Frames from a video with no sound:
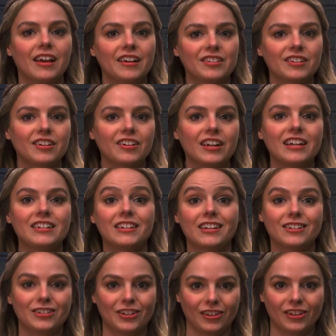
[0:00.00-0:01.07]
It's a good
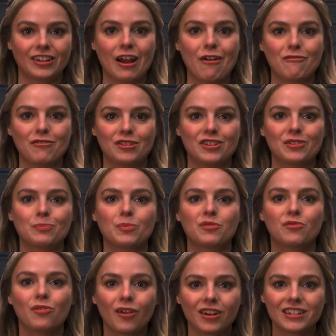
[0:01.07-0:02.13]
idea to look out for this
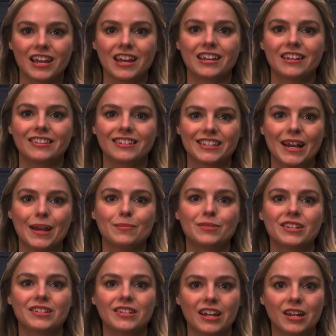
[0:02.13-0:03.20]
before taking the time
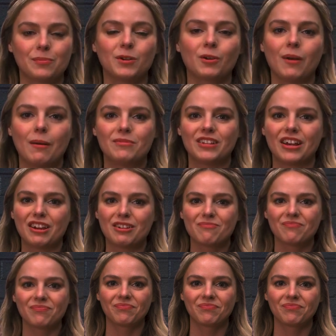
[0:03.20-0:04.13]
to set up your website.